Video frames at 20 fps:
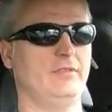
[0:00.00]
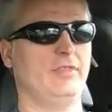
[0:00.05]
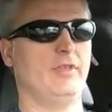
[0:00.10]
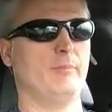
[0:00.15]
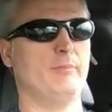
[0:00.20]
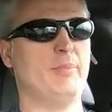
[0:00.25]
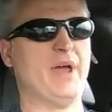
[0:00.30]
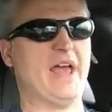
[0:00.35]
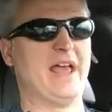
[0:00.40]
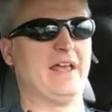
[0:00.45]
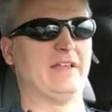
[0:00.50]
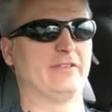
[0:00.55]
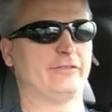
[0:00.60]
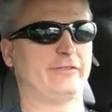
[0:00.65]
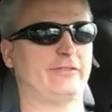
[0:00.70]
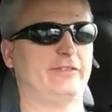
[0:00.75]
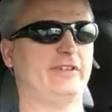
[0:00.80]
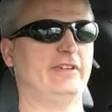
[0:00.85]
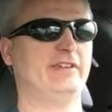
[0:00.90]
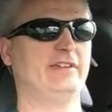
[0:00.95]
the
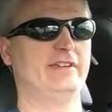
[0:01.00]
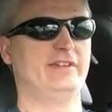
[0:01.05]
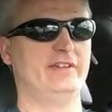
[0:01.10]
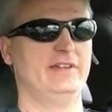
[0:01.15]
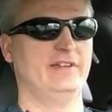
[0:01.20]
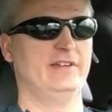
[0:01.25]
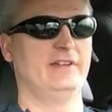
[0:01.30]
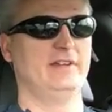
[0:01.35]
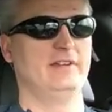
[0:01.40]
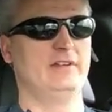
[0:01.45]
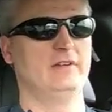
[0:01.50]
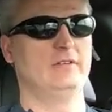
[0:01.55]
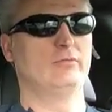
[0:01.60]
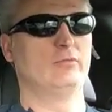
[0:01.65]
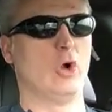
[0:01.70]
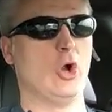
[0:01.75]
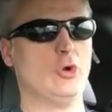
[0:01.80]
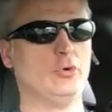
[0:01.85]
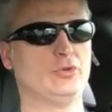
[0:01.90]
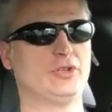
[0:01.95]
best
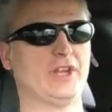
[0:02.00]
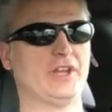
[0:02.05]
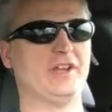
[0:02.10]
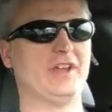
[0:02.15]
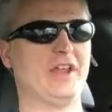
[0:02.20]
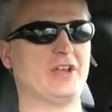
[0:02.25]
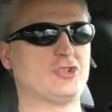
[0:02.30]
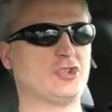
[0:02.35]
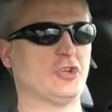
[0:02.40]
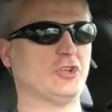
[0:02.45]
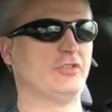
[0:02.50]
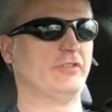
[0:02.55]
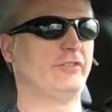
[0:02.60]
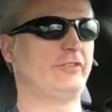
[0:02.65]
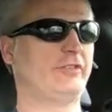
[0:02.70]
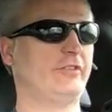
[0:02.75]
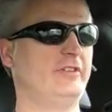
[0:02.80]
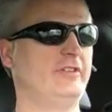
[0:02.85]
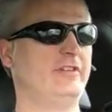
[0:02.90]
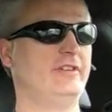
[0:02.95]
road
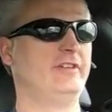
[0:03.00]
conditions.